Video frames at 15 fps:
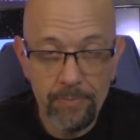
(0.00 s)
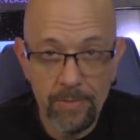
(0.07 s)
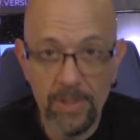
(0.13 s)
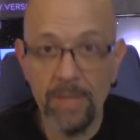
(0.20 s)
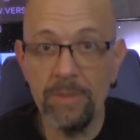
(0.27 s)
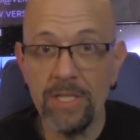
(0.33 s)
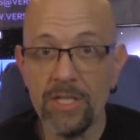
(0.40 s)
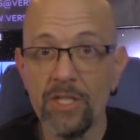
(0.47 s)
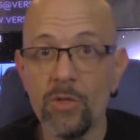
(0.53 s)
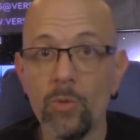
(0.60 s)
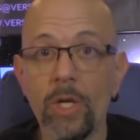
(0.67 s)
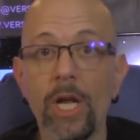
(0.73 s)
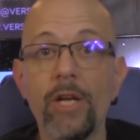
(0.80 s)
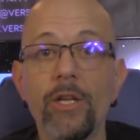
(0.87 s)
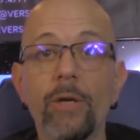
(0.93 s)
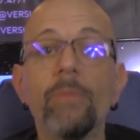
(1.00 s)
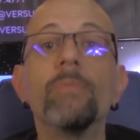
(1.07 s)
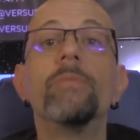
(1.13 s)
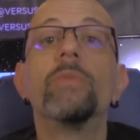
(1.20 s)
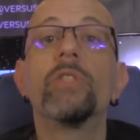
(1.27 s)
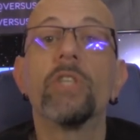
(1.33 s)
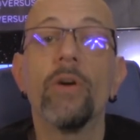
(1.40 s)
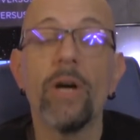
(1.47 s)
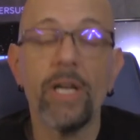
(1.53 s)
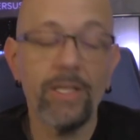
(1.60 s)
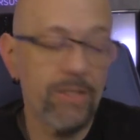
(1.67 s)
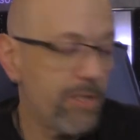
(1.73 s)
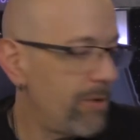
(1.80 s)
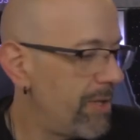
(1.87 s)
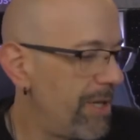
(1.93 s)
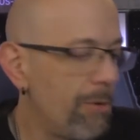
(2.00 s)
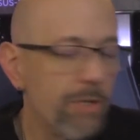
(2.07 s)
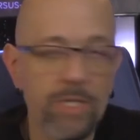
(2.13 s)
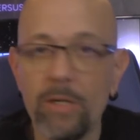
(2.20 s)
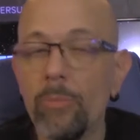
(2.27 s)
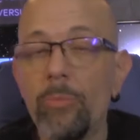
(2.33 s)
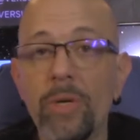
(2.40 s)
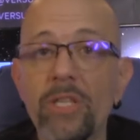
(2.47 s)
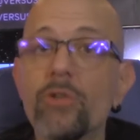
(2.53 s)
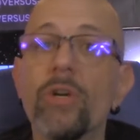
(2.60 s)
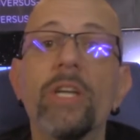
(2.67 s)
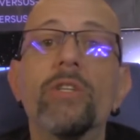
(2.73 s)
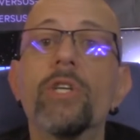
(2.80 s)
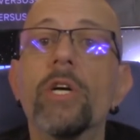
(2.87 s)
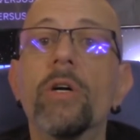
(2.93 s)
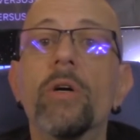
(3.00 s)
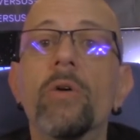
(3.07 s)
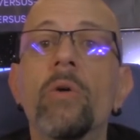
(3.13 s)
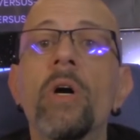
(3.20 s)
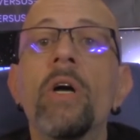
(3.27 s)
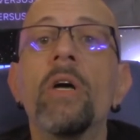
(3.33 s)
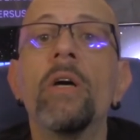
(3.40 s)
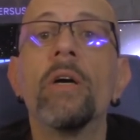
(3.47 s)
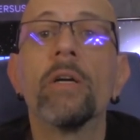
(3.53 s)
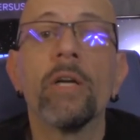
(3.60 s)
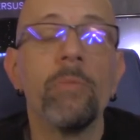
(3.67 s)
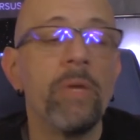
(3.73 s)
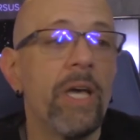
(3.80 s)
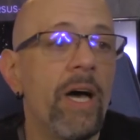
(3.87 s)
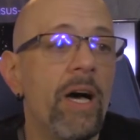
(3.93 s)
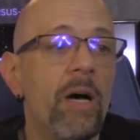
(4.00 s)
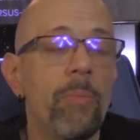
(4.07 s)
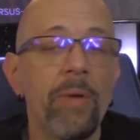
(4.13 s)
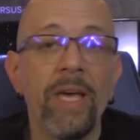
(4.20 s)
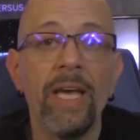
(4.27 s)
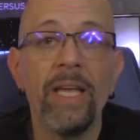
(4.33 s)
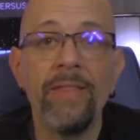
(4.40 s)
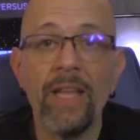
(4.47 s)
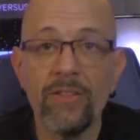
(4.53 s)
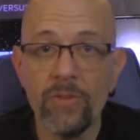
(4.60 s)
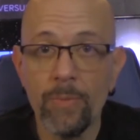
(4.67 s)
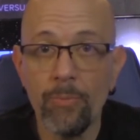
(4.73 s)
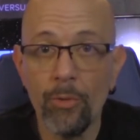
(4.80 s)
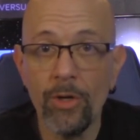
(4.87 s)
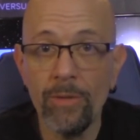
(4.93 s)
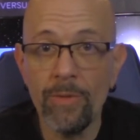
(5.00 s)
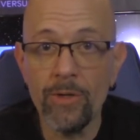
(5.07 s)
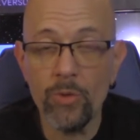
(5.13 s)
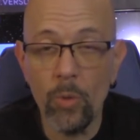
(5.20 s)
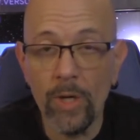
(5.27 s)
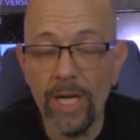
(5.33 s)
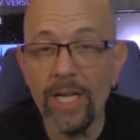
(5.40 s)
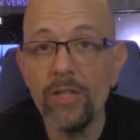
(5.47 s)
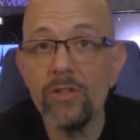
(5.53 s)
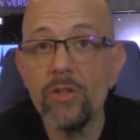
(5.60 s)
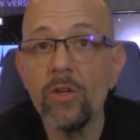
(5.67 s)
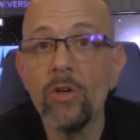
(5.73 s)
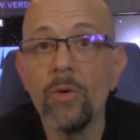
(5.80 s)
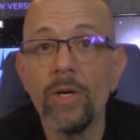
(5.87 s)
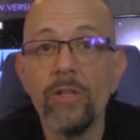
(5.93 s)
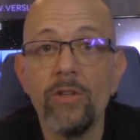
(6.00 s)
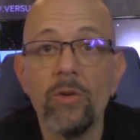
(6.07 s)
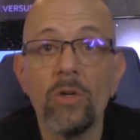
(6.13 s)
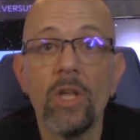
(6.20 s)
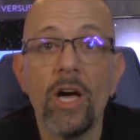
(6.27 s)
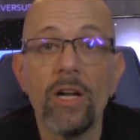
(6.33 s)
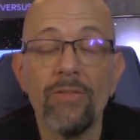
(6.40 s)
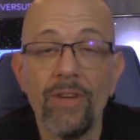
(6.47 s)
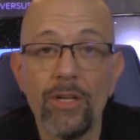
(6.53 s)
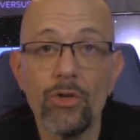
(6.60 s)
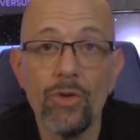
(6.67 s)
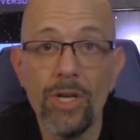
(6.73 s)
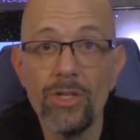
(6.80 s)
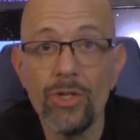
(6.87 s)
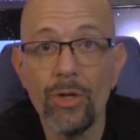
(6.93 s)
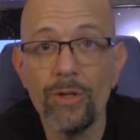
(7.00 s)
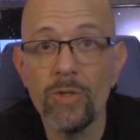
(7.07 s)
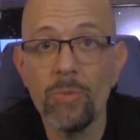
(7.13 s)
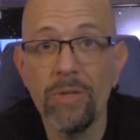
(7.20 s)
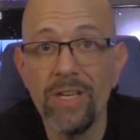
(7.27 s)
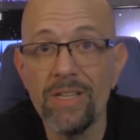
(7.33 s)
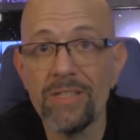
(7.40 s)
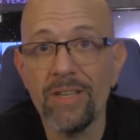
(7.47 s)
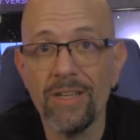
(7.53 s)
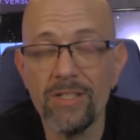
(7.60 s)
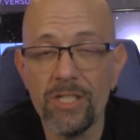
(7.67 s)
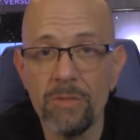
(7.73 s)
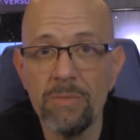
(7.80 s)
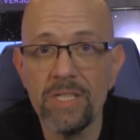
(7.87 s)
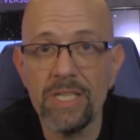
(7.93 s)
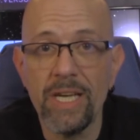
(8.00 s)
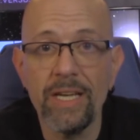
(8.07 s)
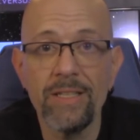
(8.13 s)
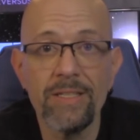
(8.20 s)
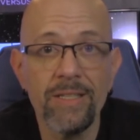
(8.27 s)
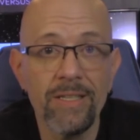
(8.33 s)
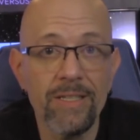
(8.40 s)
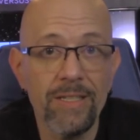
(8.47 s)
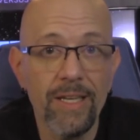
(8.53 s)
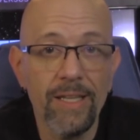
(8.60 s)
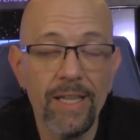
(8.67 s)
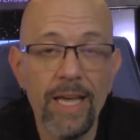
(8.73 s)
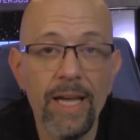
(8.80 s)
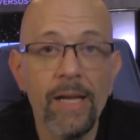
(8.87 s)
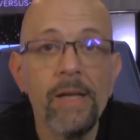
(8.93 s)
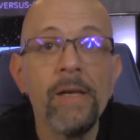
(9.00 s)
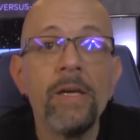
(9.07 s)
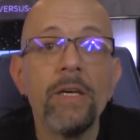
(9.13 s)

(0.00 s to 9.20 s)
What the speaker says: I mean, this is what I do. So there was a big trade show coming up, and that's pretty much what I do. I do a lot of like trade show displays, custom designs, things like that.